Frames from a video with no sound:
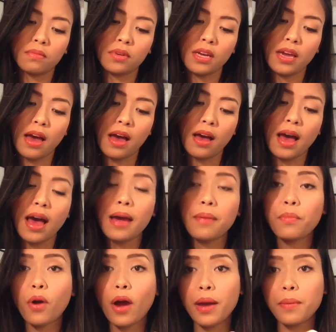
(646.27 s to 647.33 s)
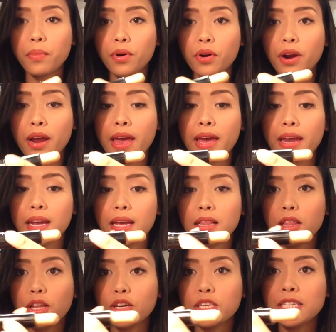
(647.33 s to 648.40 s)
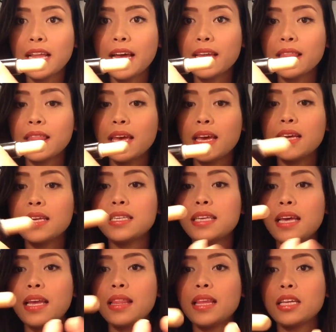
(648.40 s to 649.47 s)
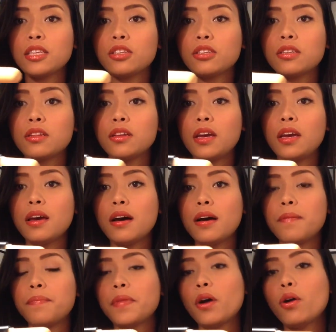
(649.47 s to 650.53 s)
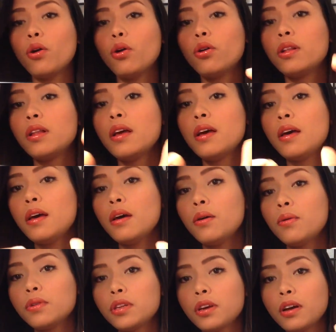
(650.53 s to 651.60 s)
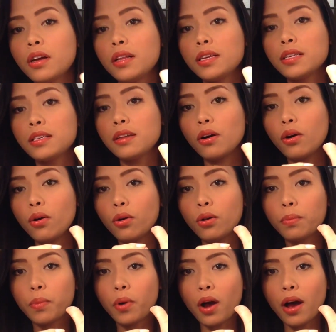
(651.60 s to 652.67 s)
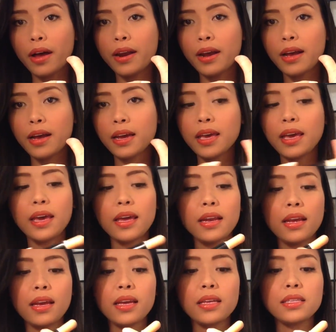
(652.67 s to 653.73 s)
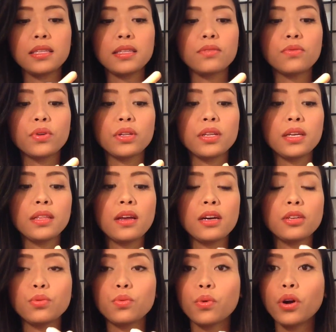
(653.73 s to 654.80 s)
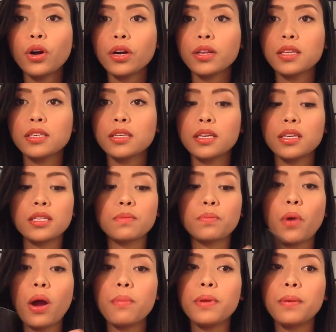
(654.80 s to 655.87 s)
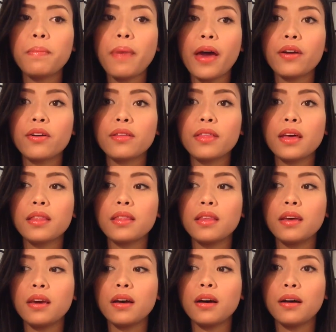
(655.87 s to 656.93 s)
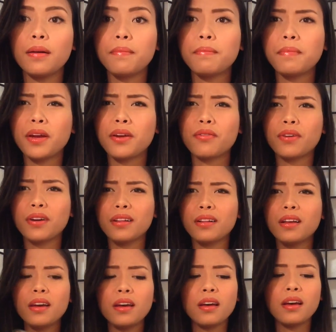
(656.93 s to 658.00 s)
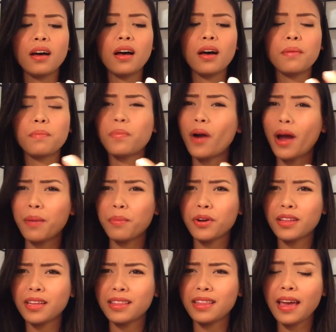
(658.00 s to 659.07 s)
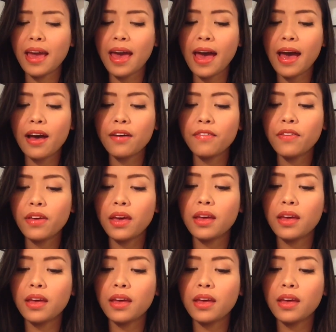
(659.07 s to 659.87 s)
yeah, eye primer, and it looks like this, and that's the whole, what do you call this, the whole product, and it really does work. This is probably better than the mineral primer that they have.